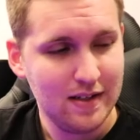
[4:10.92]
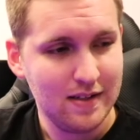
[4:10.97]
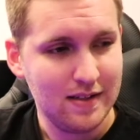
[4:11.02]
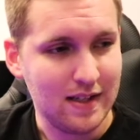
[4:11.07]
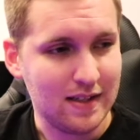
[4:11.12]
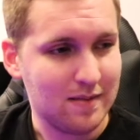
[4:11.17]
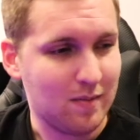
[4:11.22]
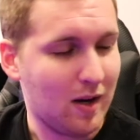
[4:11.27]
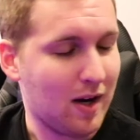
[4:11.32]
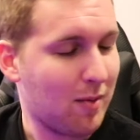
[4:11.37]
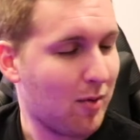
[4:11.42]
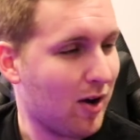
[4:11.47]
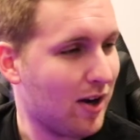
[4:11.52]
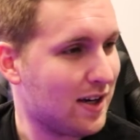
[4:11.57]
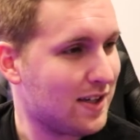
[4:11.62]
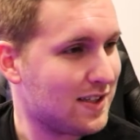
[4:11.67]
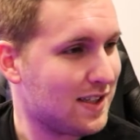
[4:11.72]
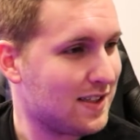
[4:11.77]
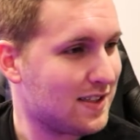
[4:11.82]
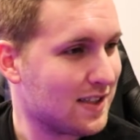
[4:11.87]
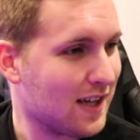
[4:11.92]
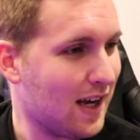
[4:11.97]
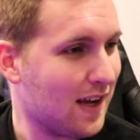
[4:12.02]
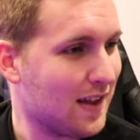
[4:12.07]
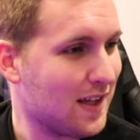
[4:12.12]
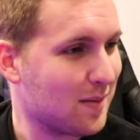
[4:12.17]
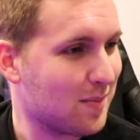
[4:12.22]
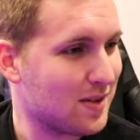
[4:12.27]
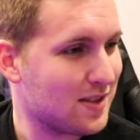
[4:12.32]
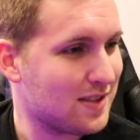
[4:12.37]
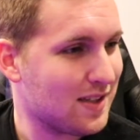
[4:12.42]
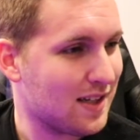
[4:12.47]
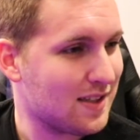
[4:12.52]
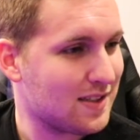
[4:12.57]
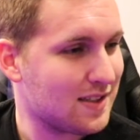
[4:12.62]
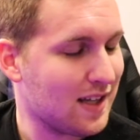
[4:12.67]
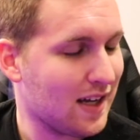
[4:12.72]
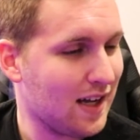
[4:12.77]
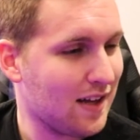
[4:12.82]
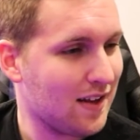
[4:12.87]
that's why I wanted to say Skylake, but it's not
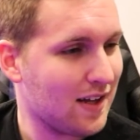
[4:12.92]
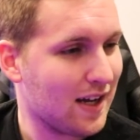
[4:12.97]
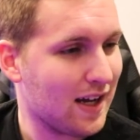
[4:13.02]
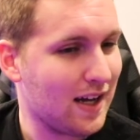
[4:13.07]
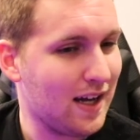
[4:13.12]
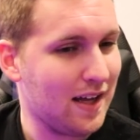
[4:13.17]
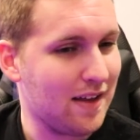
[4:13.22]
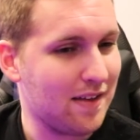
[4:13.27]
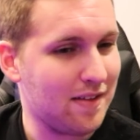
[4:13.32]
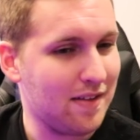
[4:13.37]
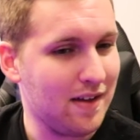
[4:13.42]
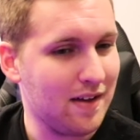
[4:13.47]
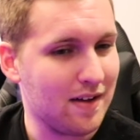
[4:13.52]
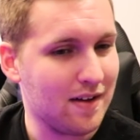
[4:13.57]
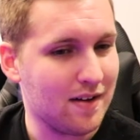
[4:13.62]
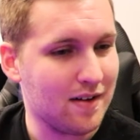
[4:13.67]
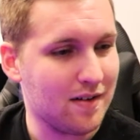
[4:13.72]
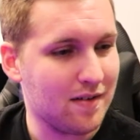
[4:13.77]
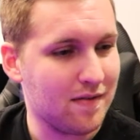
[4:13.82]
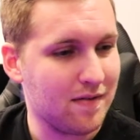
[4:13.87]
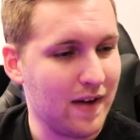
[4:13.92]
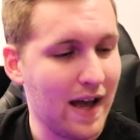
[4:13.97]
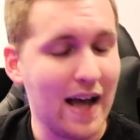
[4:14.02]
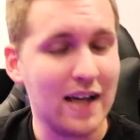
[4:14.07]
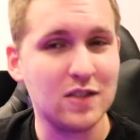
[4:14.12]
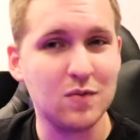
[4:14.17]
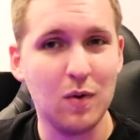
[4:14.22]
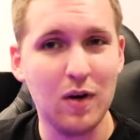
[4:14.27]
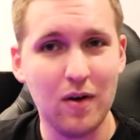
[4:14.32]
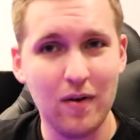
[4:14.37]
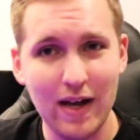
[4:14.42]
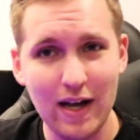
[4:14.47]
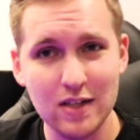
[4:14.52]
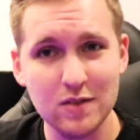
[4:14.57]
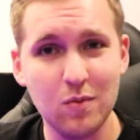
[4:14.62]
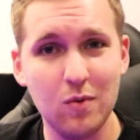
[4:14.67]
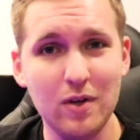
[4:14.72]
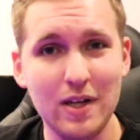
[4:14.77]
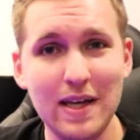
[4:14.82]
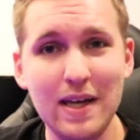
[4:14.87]
Skylake. I can't think of Haswell
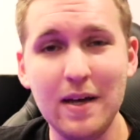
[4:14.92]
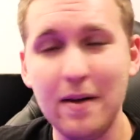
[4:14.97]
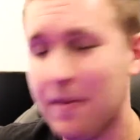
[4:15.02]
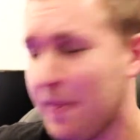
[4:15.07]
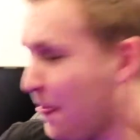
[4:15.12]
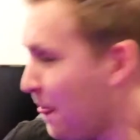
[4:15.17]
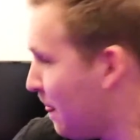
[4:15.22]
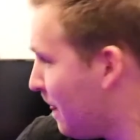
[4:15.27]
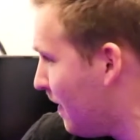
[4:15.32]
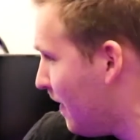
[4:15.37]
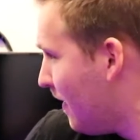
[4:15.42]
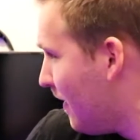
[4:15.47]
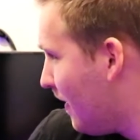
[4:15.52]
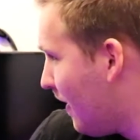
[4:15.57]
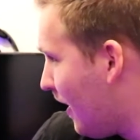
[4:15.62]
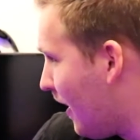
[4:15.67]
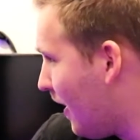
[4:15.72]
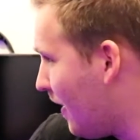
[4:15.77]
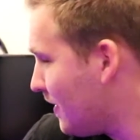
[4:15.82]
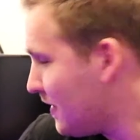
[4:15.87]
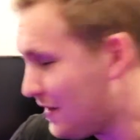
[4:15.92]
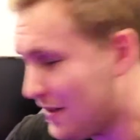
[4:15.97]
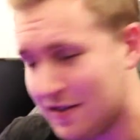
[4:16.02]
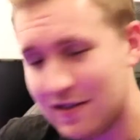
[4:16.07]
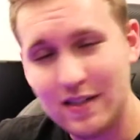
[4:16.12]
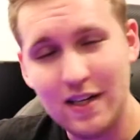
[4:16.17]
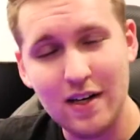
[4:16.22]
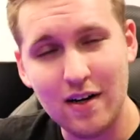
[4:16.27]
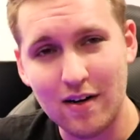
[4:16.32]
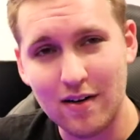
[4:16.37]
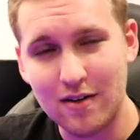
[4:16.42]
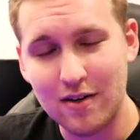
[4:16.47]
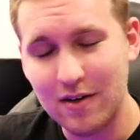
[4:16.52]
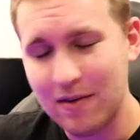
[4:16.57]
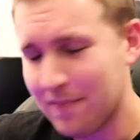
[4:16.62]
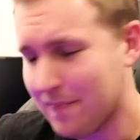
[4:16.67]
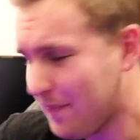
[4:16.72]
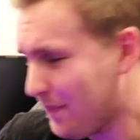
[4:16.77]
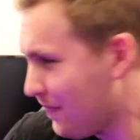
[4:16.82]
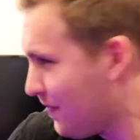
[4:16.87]
E. The
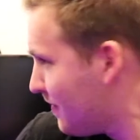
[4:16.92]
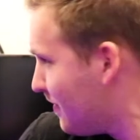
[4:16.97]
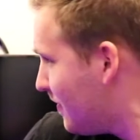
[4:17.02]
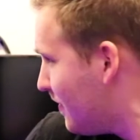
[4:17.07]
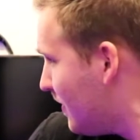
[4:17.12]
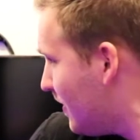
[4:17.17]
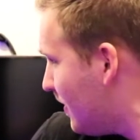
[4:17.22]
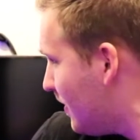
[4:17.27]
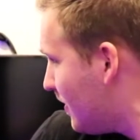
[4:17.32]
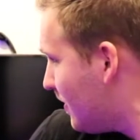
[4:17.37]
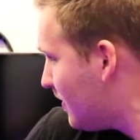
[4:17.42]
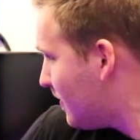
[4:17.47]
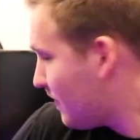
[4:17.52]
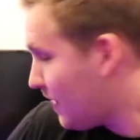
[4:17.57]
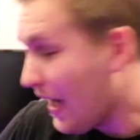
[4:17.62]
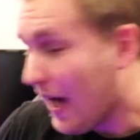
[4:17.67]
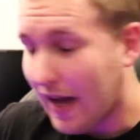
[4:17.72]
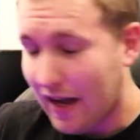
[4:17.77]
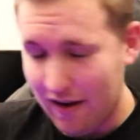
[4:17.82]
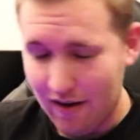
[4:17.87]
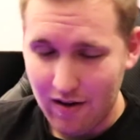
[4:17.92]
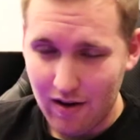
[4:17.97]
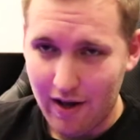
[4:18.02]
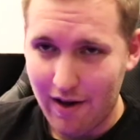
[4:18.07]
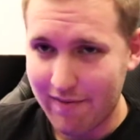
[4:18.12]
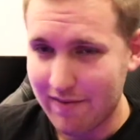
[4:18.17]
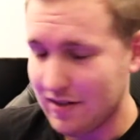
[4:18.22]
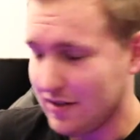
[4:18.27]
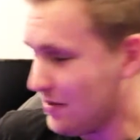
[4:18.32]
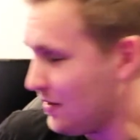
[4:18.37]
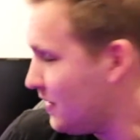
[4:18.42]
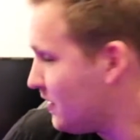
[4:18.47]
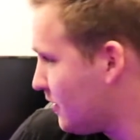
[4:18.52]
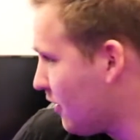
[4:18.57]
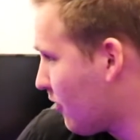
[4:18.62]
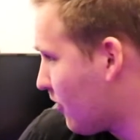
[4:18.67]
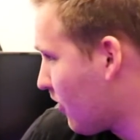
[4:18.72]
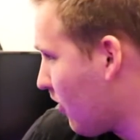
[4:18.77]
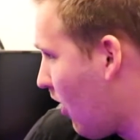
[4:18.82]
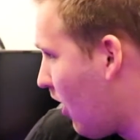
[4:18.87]
6800K, obviously, it's
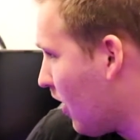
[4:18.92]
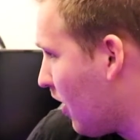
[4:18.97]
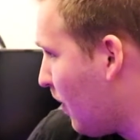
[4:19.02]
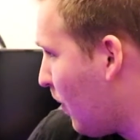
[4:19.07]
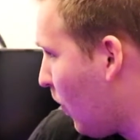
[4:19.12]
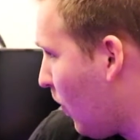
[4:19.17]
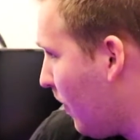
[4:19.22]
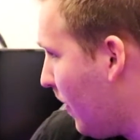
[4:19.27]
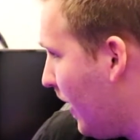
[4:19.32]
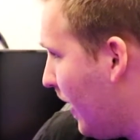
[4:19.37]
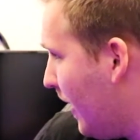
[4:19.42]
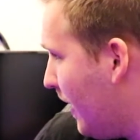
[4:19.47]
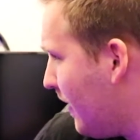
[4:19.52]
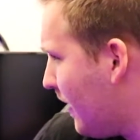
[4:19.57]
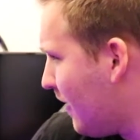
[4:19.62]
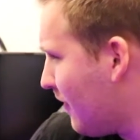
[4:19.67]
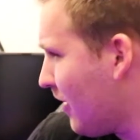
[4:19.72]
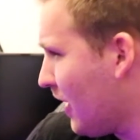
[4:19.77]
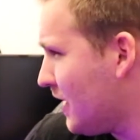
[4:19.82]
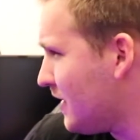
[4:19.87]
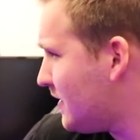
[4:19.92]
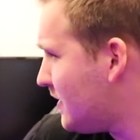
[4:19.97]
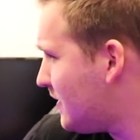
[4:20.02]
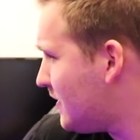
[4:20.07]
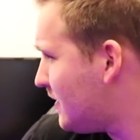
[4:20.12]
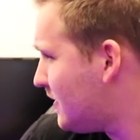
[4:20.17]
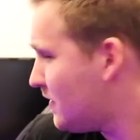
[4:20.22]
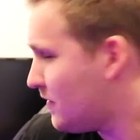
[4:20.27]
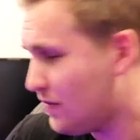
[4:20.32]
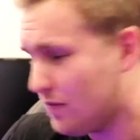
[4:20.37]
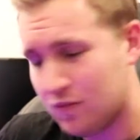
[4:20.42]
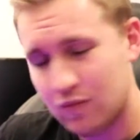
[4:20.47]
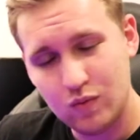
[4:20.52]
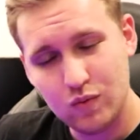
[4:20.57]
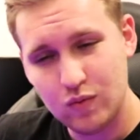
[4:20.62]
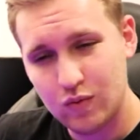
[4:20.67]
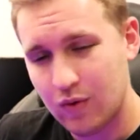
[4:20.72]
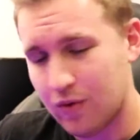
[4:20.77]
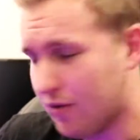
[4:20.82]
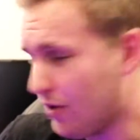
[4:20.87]
overclockable, and I've got
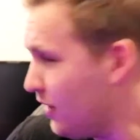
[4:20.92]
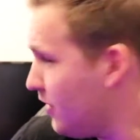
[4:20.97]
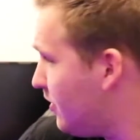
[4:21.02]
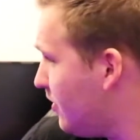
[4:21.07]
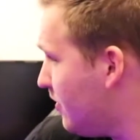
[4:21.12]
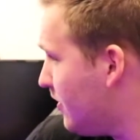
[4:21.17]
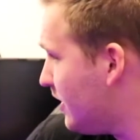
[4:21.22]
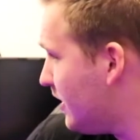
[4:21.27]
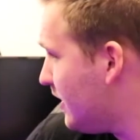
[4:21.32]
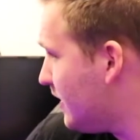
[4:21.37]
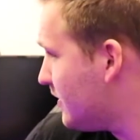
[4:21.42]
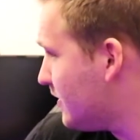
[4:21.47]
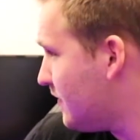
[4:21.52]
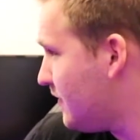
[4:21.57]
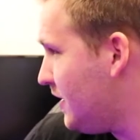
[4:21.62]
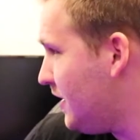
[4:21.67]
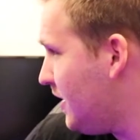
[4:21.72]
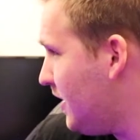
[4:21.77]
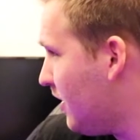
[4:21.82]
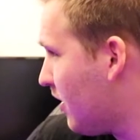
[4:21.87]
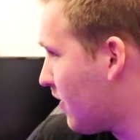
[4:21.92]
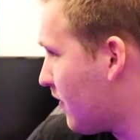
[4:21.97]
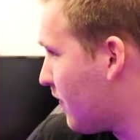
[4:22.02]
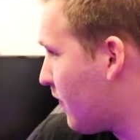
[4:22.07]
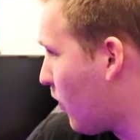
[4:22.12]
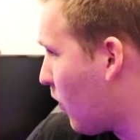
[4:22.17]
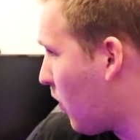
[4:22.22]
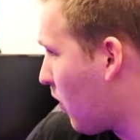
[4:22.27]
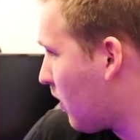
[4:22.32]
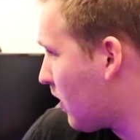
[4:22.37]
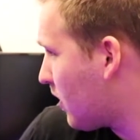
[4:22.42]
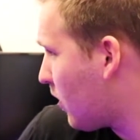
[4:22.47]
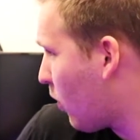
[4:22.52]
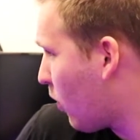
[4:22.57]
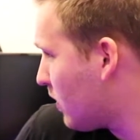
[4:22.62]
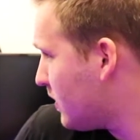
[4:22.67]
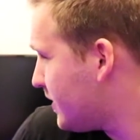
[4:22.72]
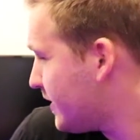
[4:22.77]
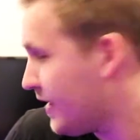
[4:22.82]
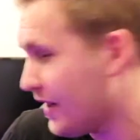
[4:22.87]
32 gigs of DDR4
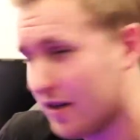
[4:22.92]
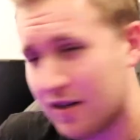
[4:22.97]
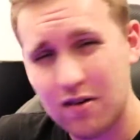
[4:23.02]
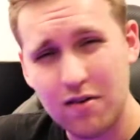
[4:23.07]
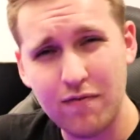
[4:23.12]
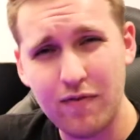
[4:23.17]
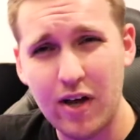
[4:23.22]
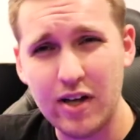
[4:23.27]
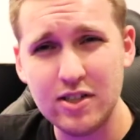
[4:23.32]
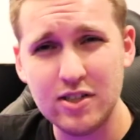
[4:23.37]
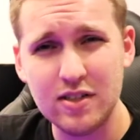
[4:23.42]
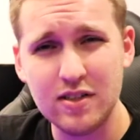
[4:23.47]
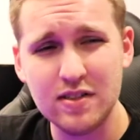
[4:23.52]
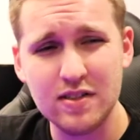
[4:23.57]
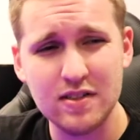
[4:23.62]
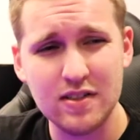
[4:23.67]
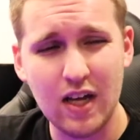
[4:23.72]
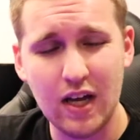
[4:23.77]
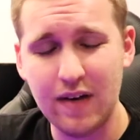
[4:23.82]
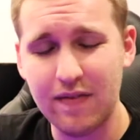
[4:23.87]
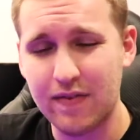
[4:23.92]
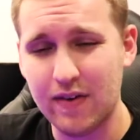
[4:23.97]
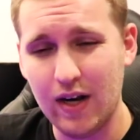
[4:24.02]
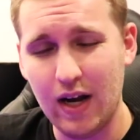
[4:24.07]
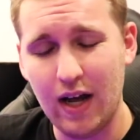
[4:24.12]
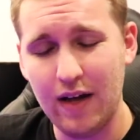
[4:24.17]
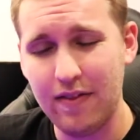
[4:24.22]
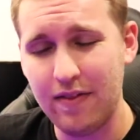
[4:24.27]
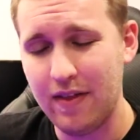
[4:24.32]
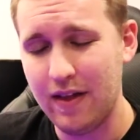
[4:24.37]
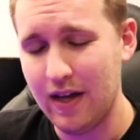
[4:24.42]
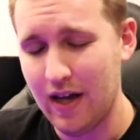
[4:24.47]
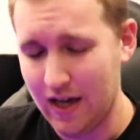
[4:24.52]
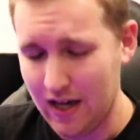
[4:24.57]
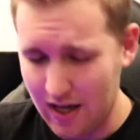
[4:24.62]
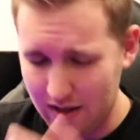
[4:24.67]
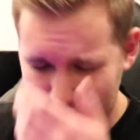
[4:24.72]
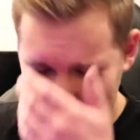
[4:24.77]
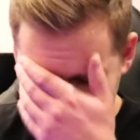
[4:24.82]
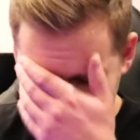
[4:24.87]
Corsair Vengeance. I can't